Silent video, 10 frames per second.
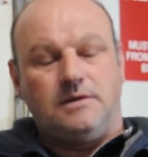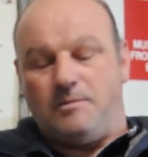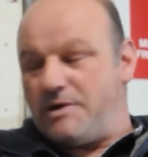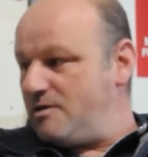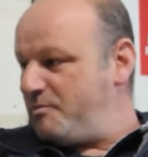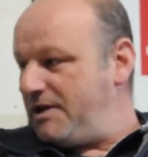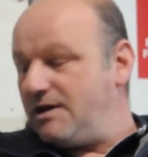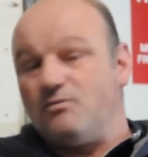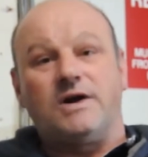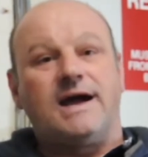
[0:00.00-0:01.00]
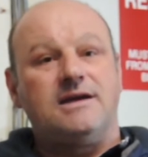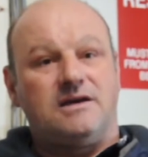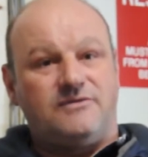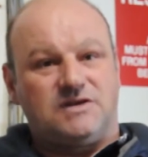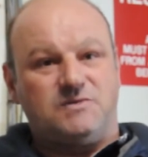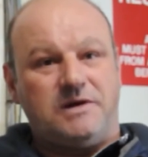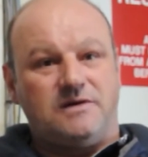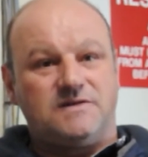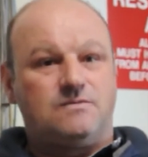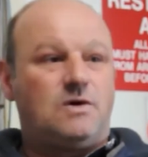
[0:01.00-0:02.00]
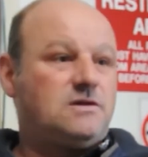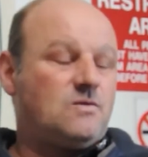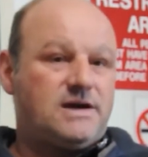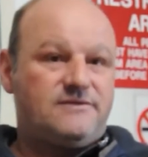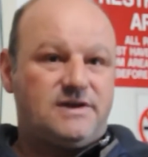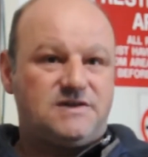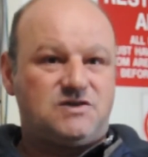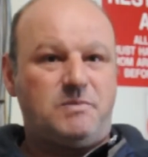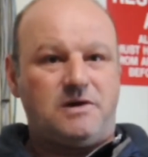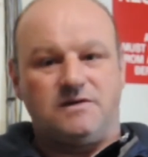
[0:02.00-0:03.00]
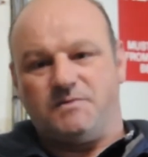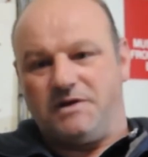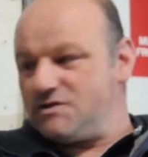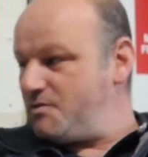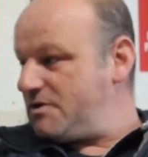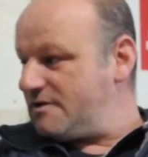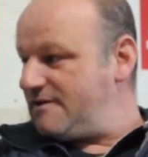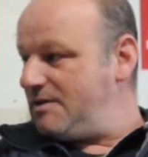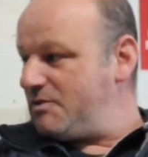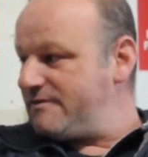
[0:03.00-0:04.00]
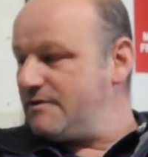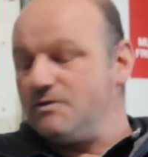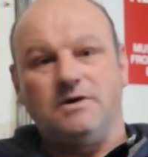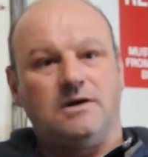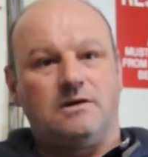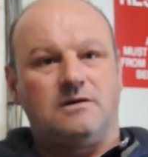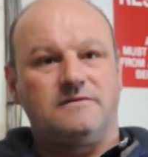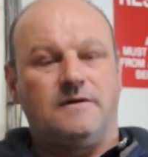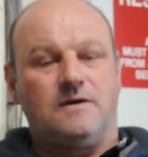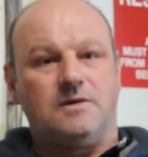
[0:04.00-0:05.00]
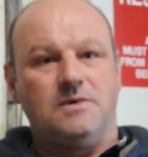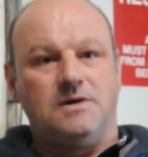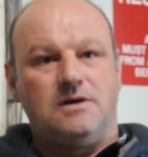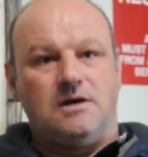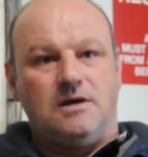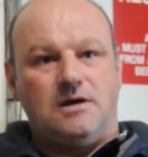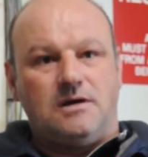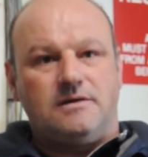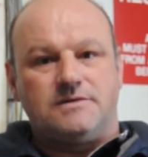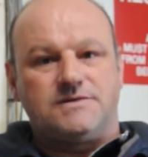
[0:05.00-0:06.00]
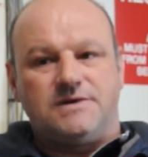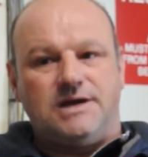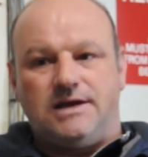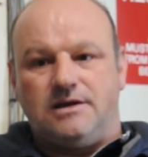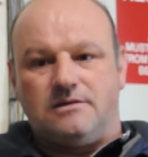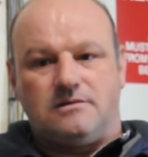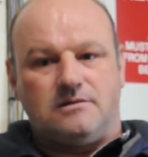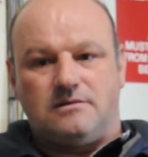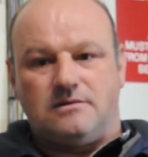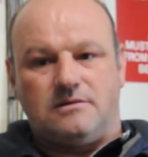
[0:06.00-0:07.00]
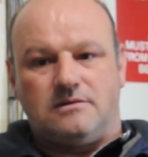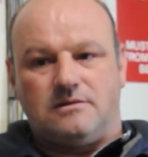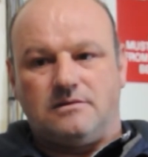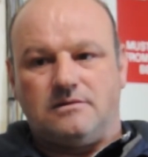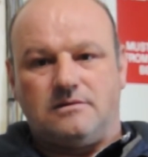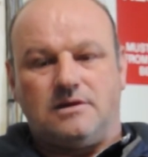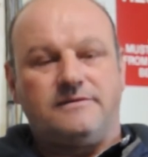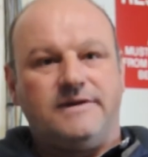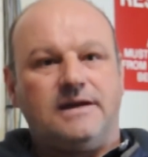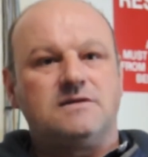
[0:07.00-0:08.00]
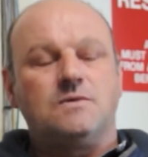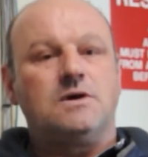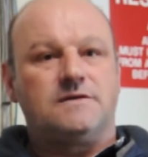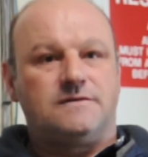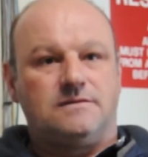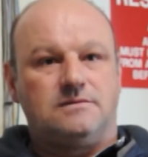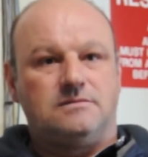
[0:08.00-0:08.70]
In my opinion, what I have experienced, what the wife has experienced, because we're a team of two in our farm, there's really nothing else works.